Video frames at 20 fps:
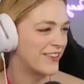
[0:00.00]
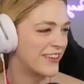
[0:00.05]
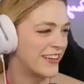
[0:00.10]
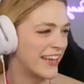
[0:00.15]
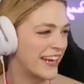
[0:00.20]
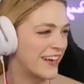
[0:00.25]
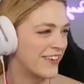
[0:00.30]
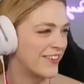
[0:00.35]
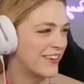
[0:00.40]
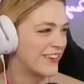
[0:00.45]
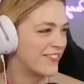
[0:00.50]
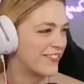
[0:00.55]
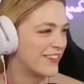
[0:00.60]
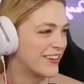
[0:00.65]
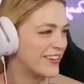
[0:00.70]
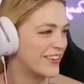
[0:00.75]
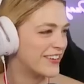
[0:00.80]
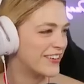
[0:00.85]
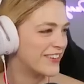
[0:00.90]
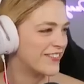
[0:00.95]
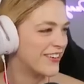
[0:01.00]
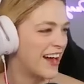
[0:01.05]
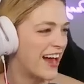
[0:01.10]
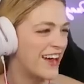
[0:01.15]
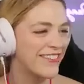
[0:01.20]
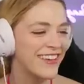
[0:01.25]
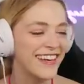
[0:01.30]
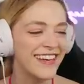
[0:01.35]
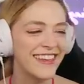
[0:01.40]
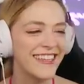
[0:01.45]
old angry room.
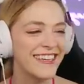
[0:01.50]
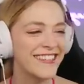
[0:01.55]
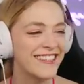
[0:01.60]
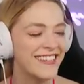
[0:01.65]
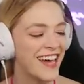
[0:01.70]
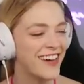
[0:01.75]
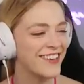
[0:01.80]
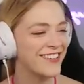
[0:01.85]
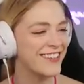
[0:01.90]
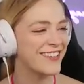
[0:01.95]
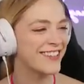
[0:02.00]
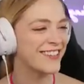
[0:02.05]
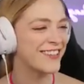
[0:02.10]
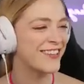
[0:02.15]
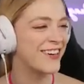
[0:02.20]
I mean, this house